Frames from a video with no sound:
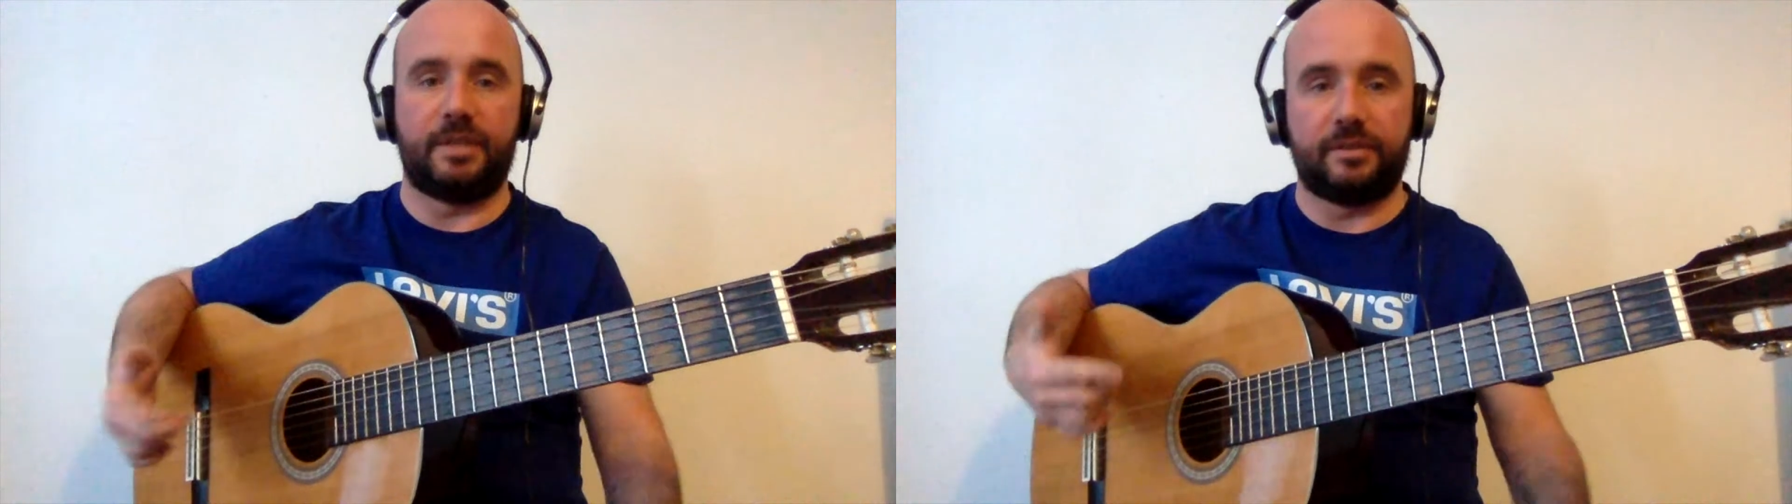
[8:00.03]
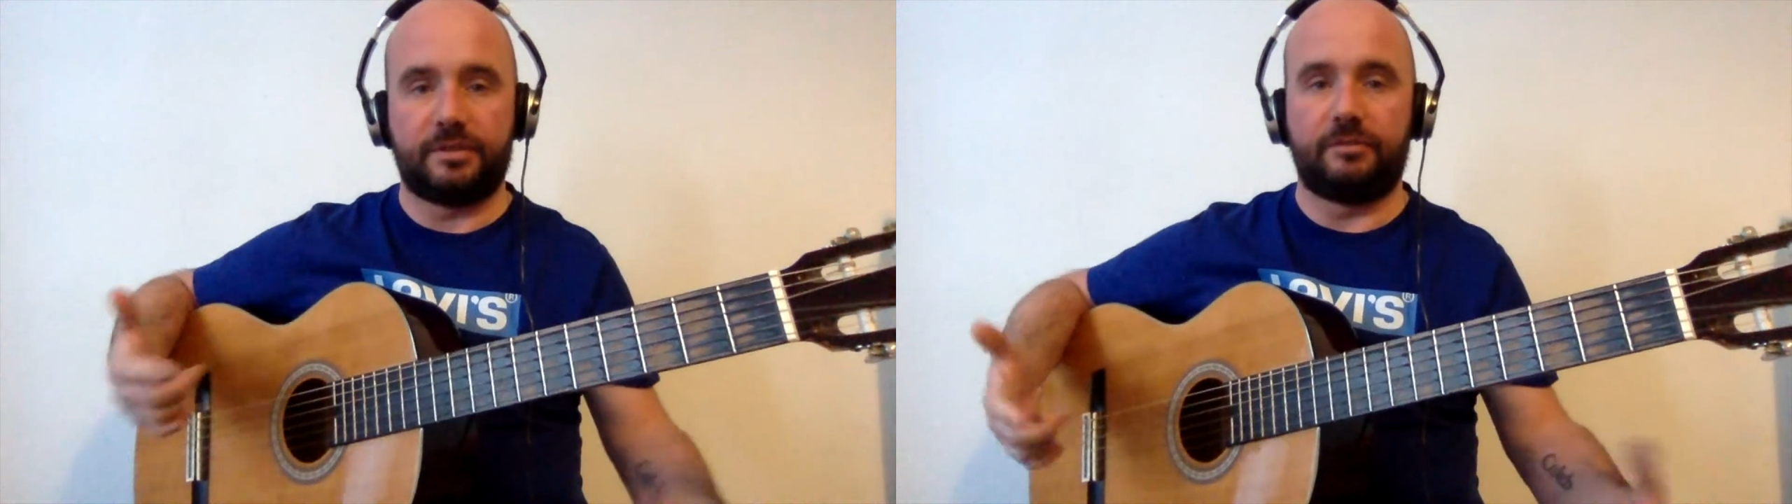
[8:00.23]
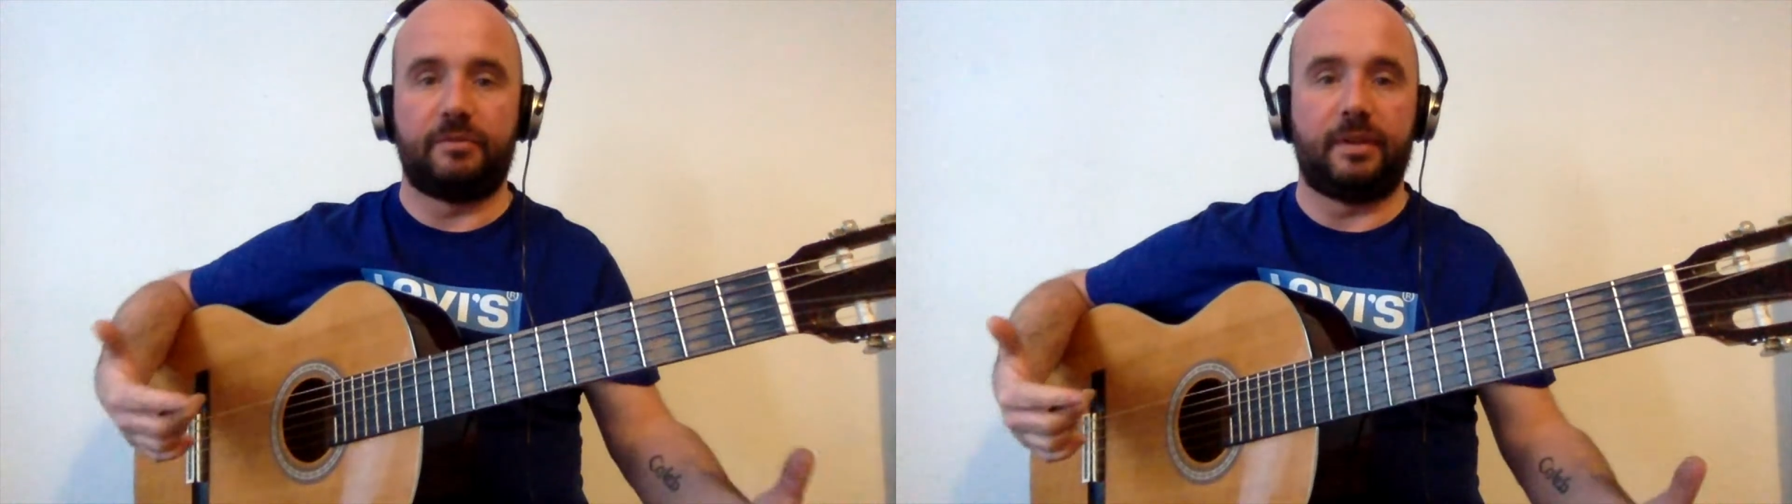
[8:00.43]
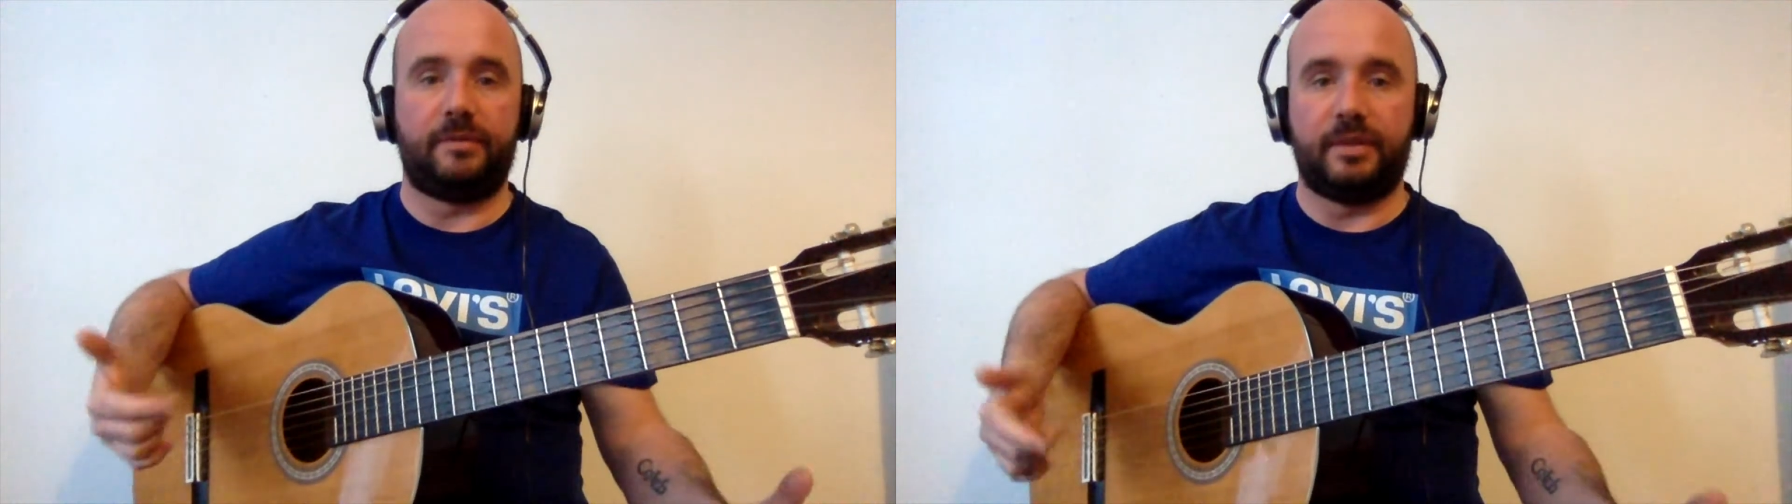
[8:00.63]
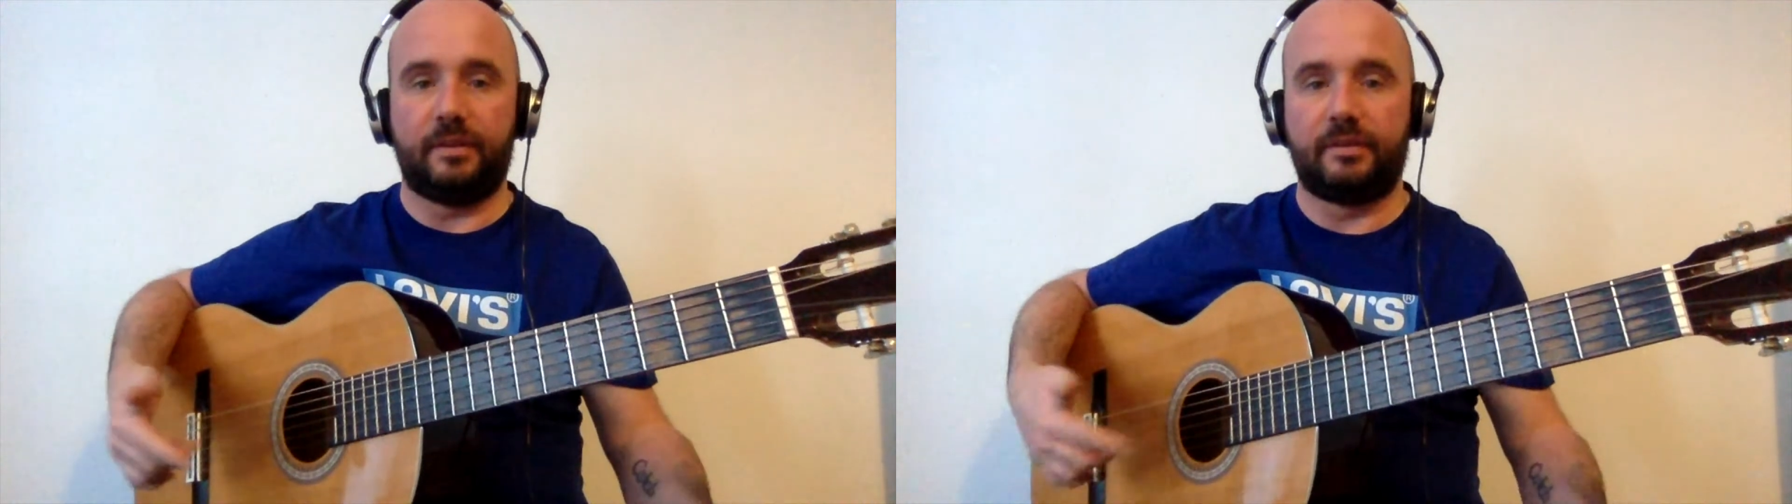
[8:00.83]
it does the riff
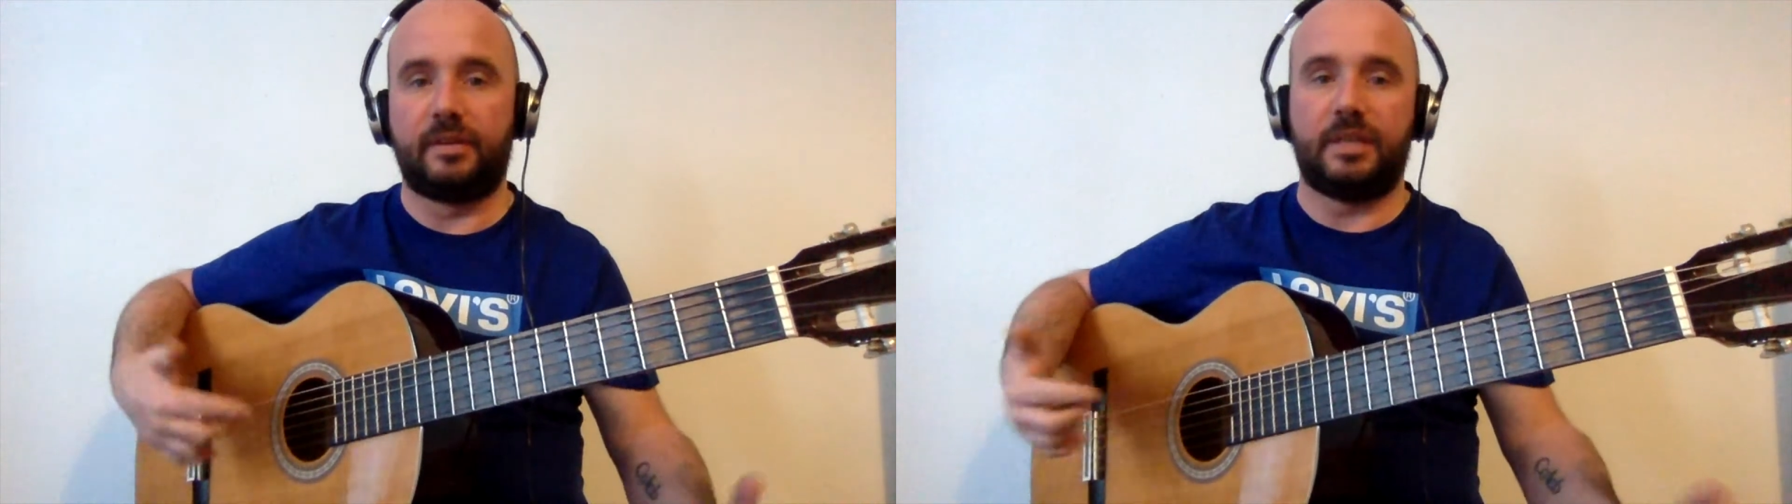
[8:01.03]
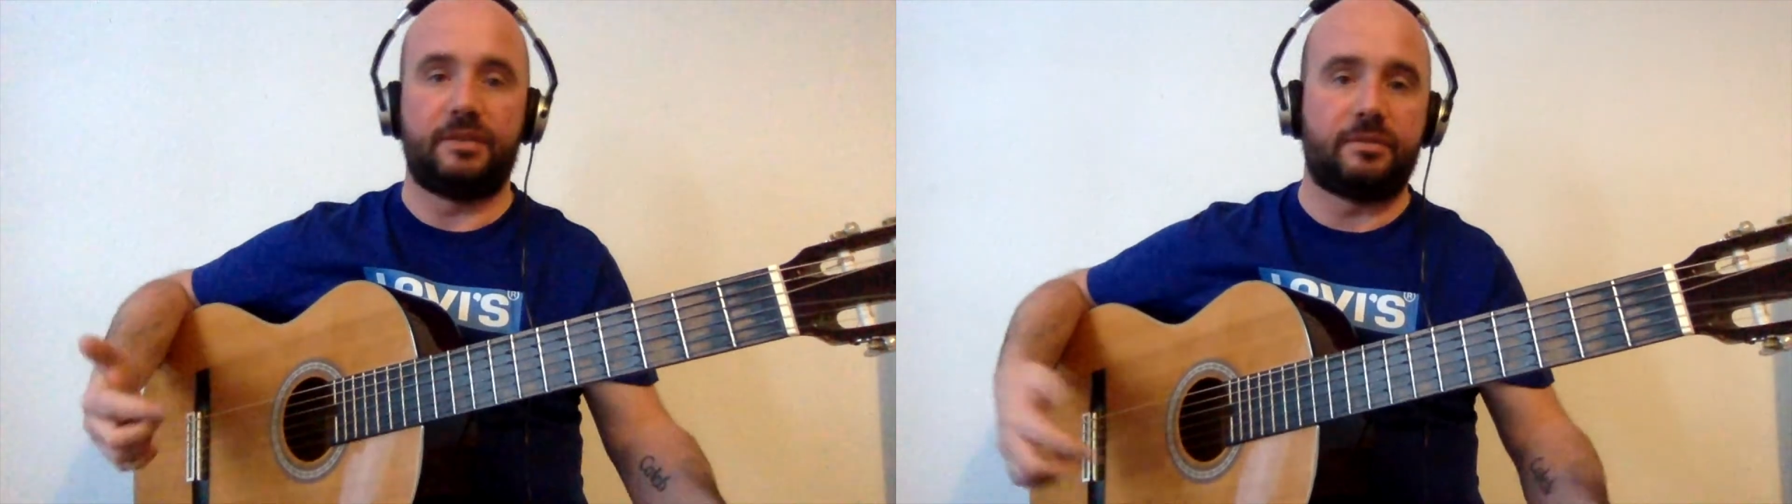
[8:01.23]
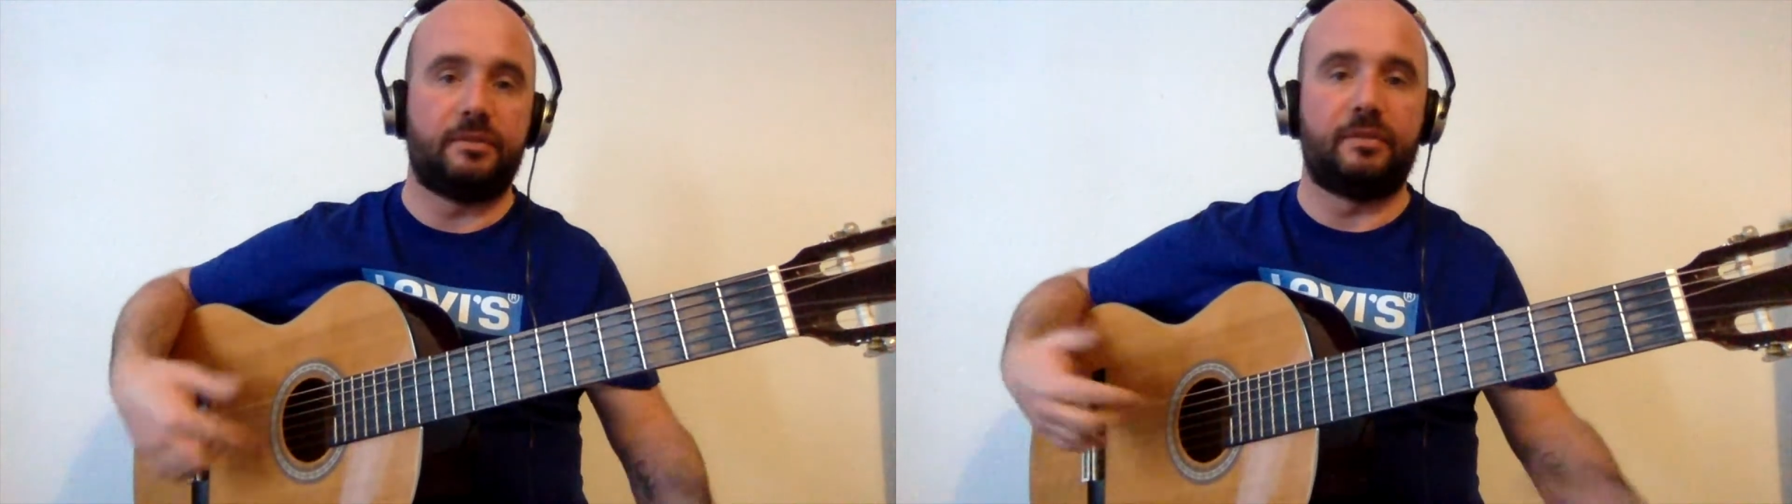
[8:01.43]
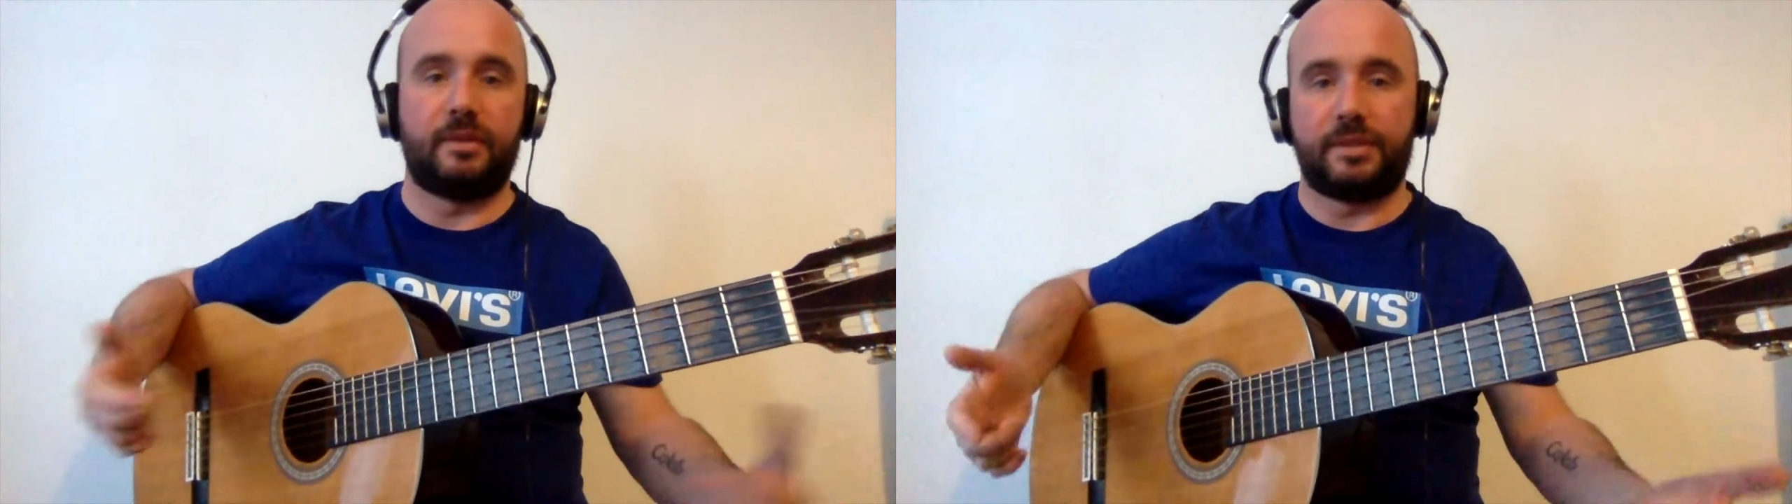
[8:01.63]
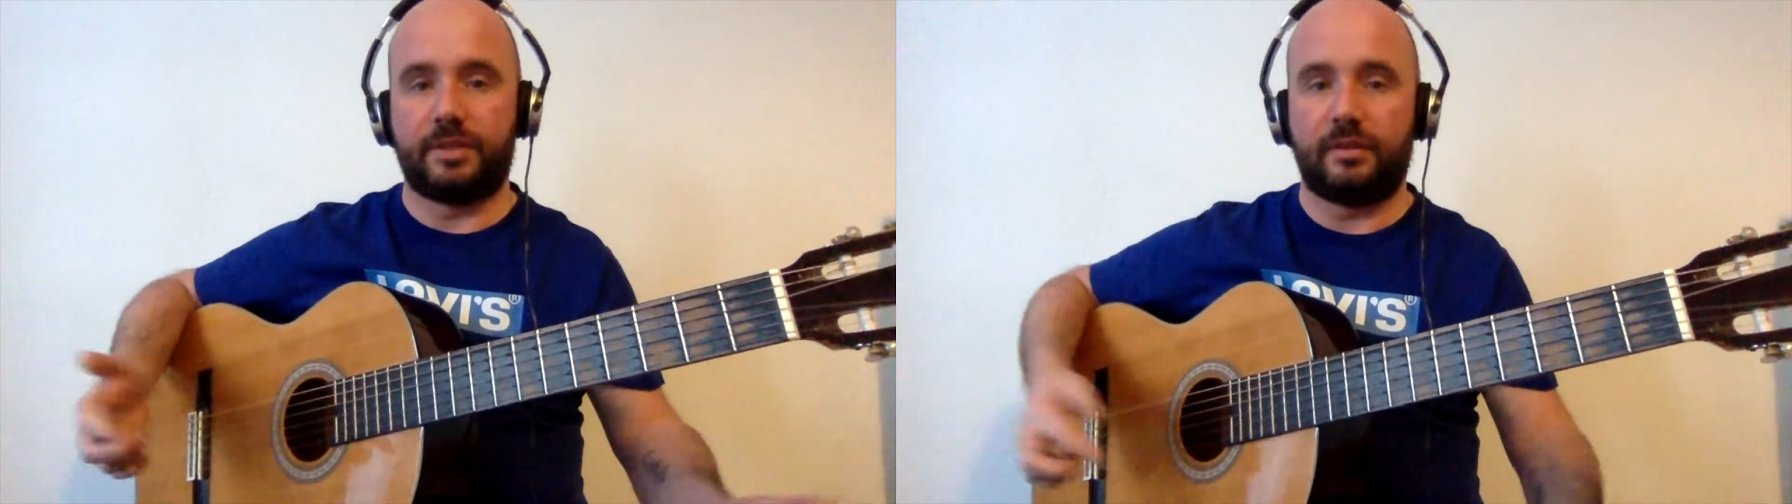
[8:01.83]
in each
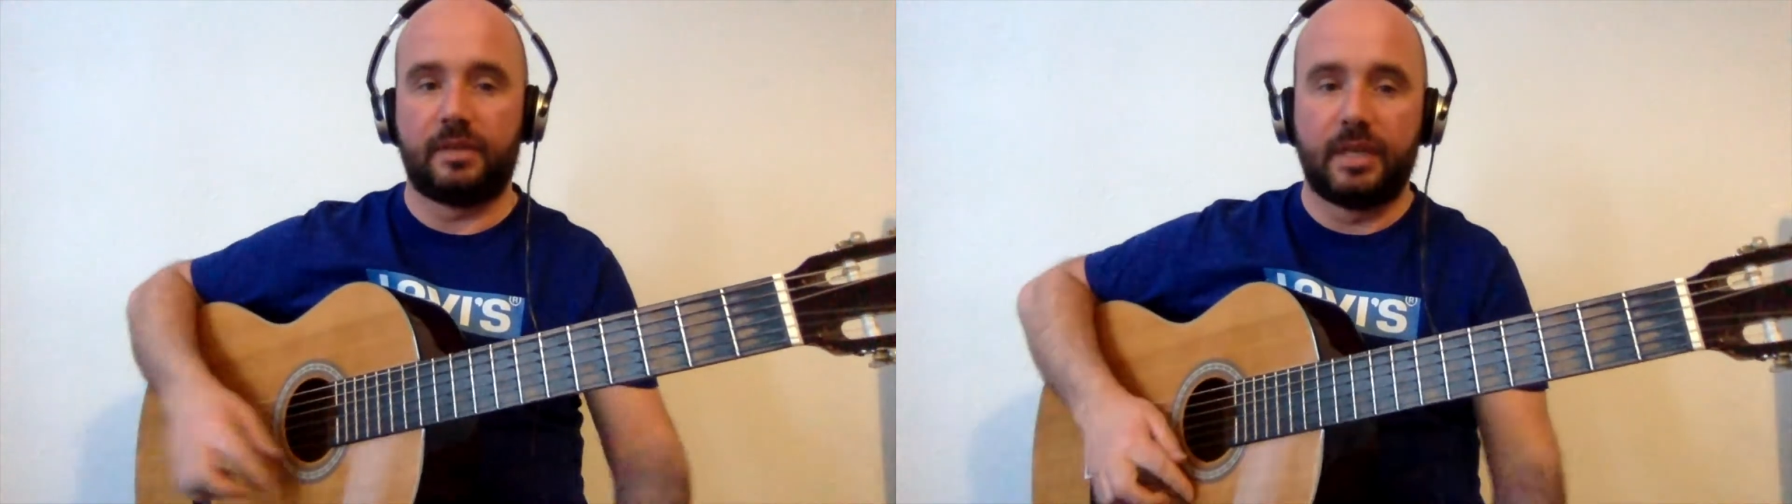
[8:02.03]
chorus and